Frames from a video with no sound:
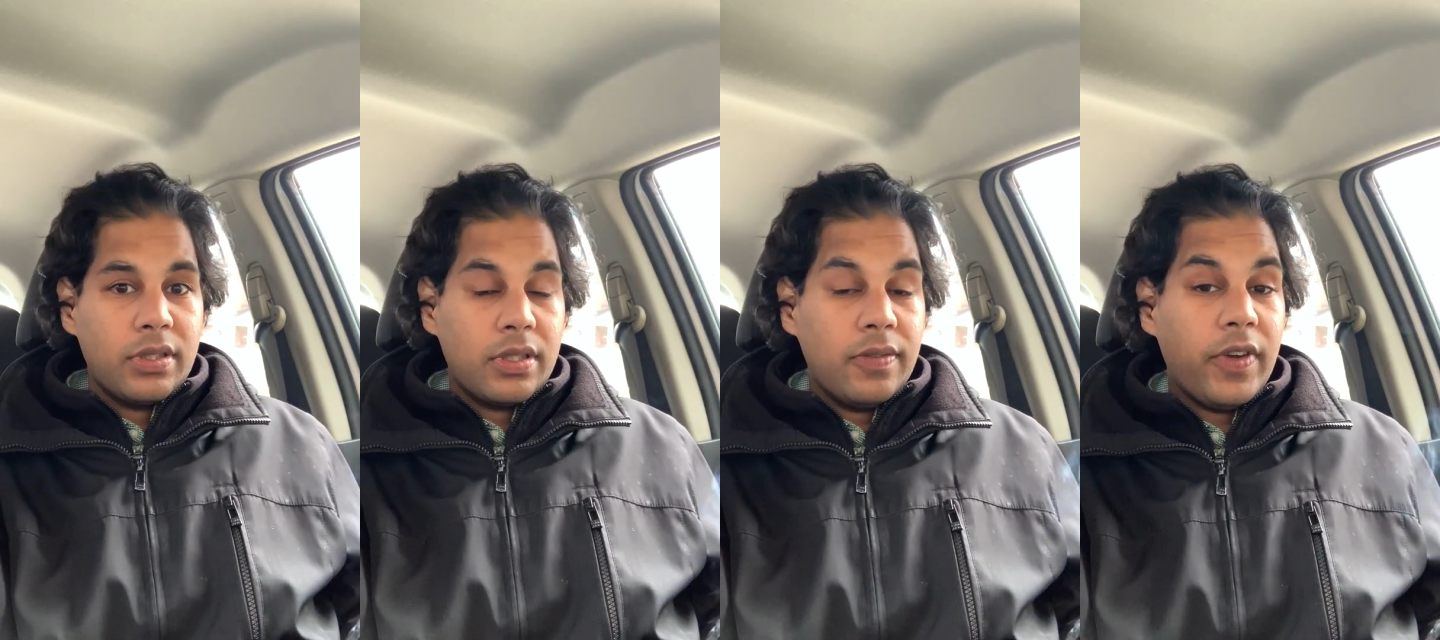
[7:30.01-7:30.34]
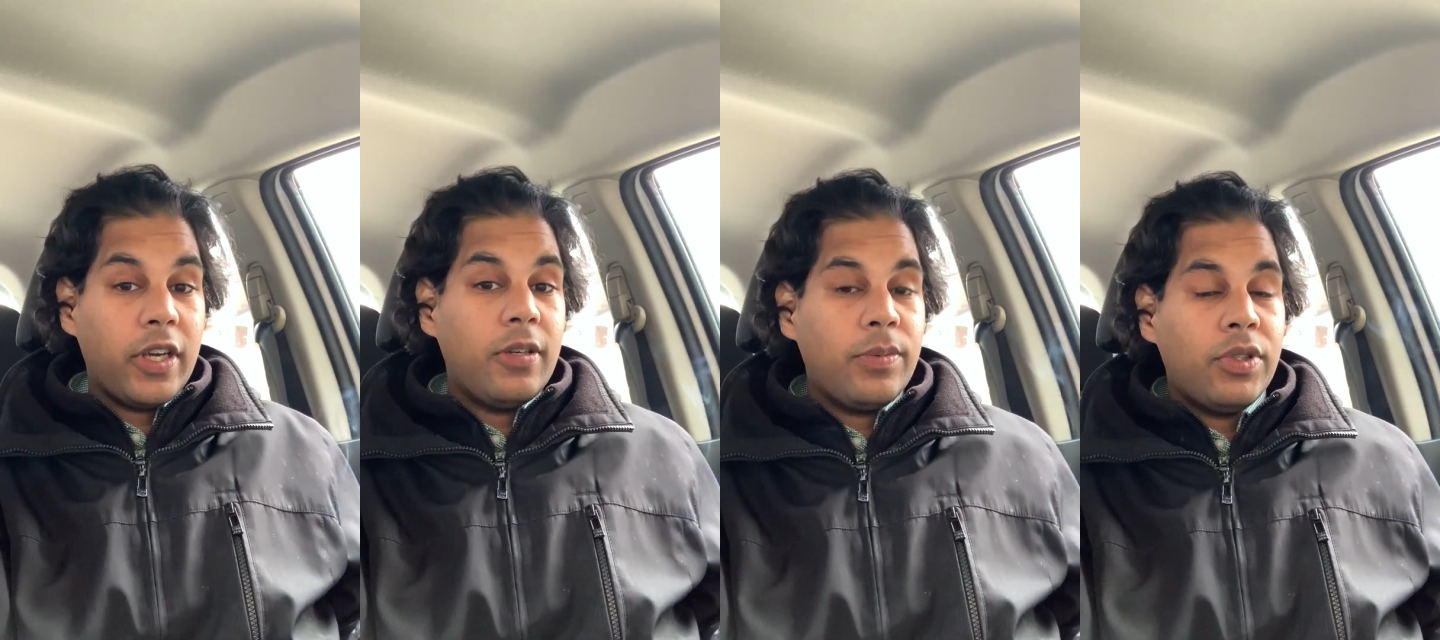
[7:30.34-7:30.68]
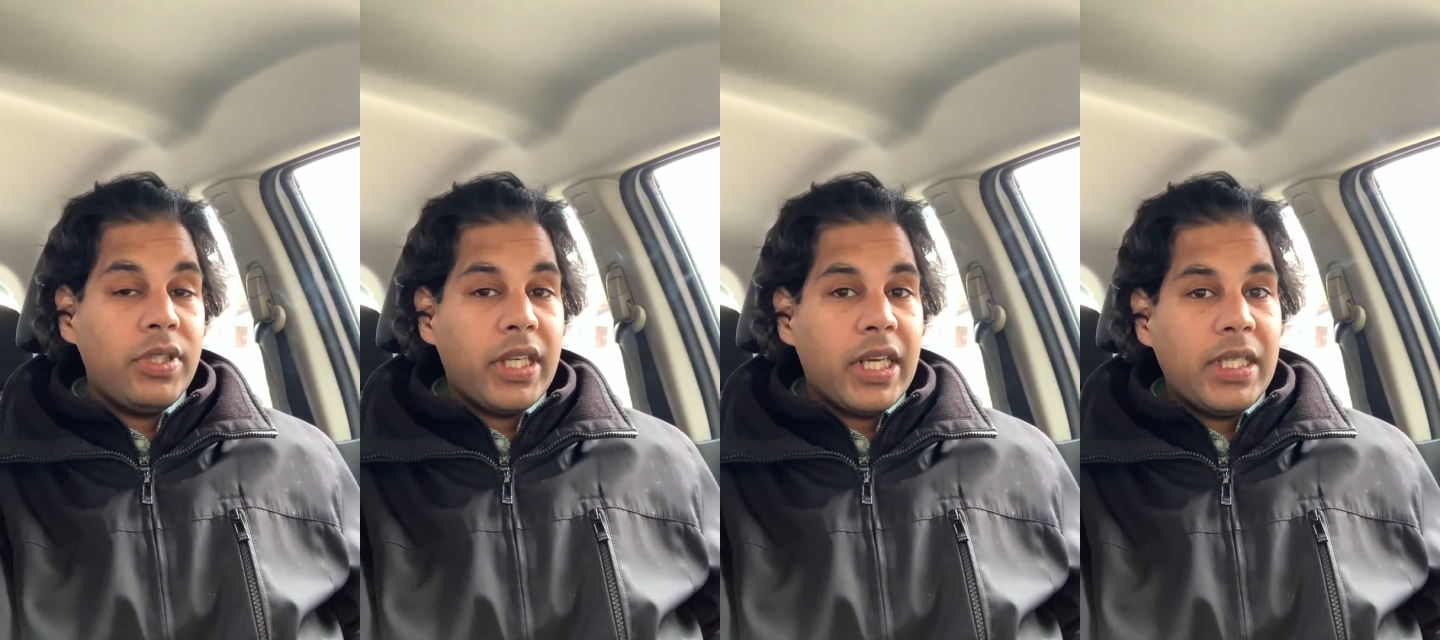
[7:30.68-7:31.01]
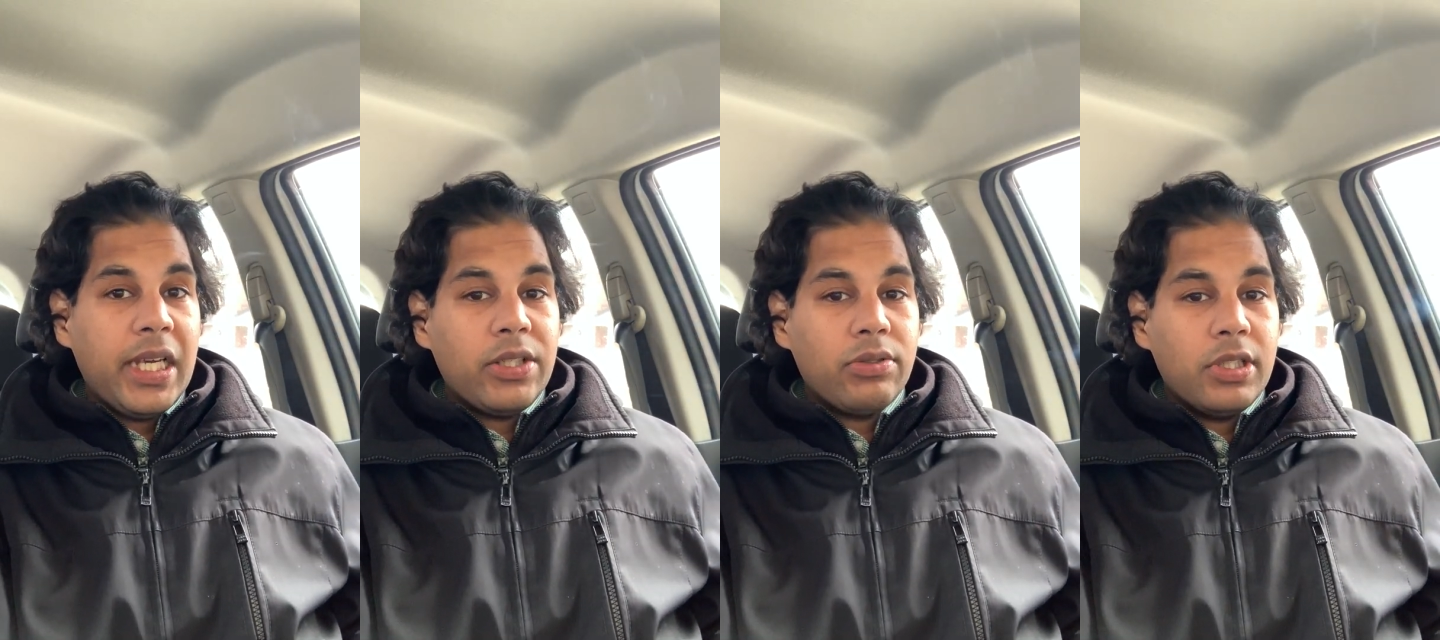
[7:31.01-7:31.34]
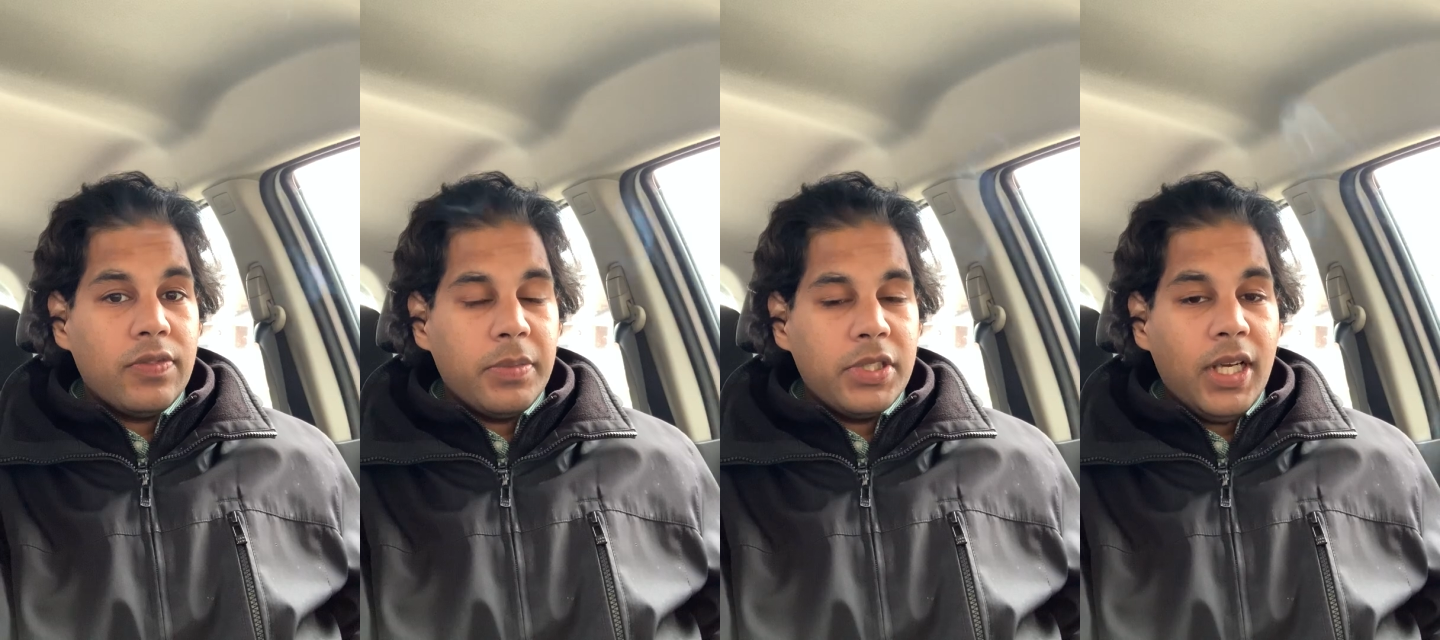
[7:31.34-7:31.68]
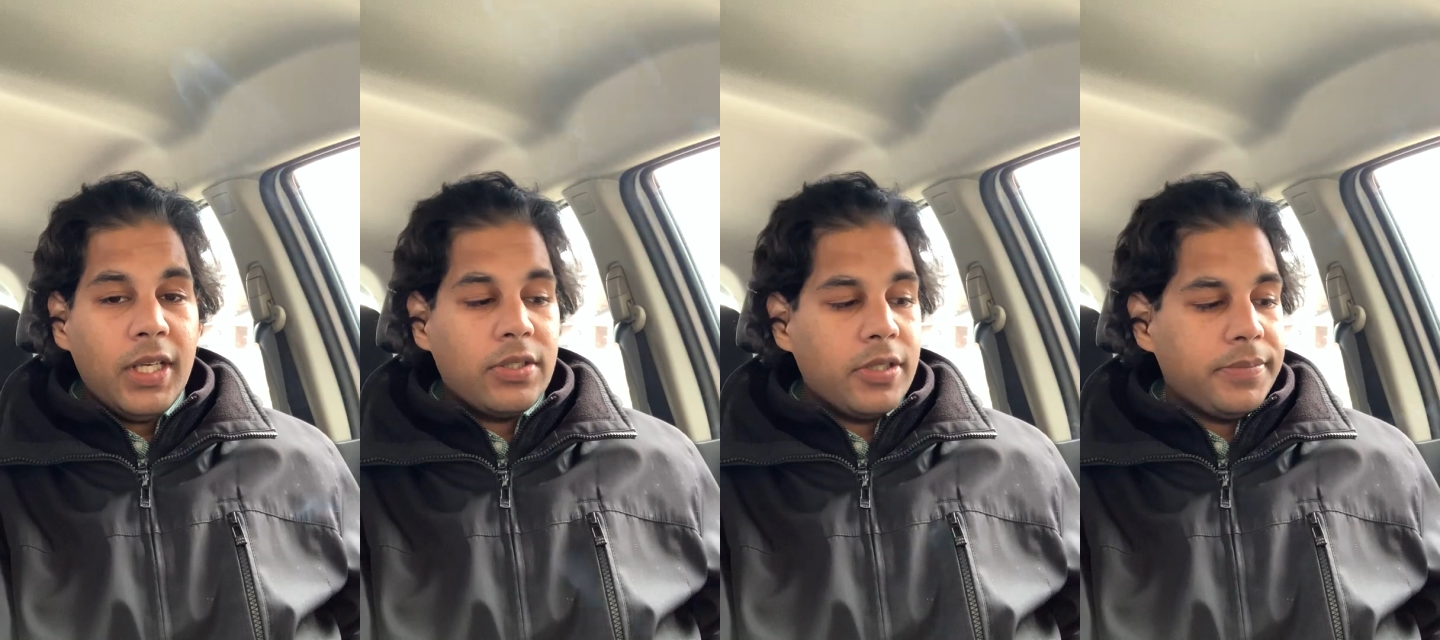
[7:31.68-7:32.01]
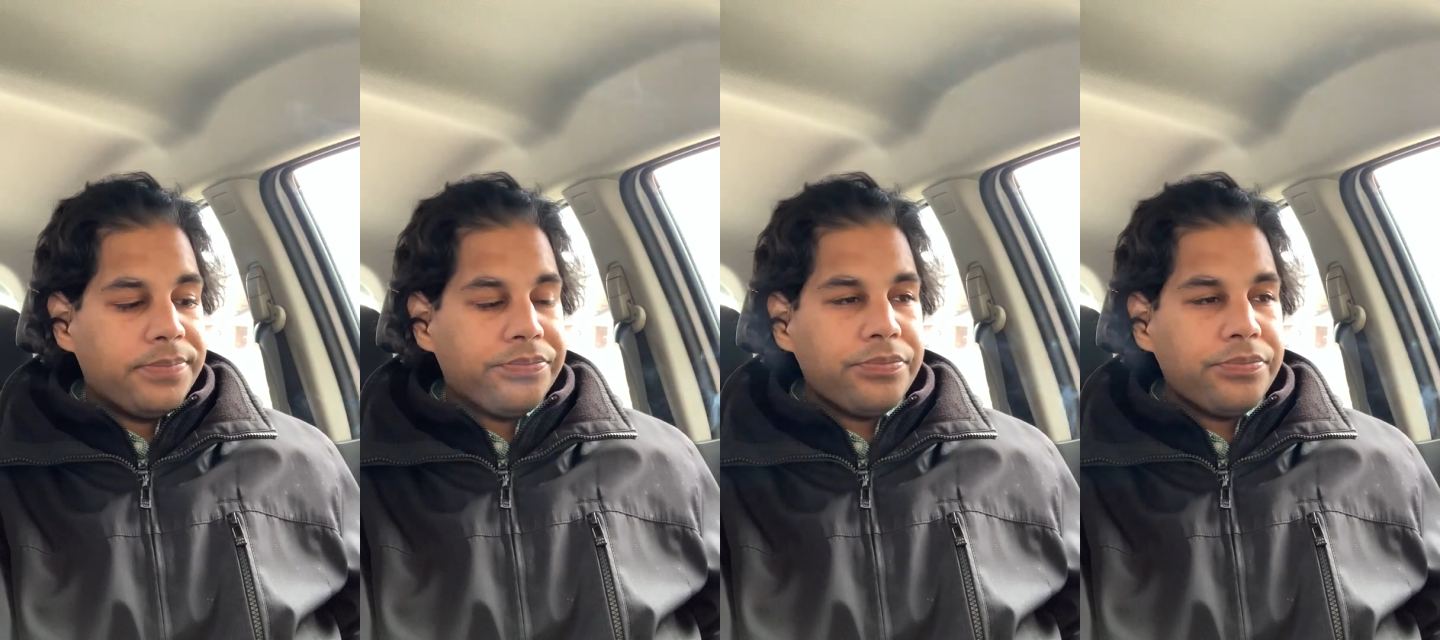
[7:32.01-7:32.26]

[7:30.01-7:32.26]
it's very important to get a diagnosis from a doctor.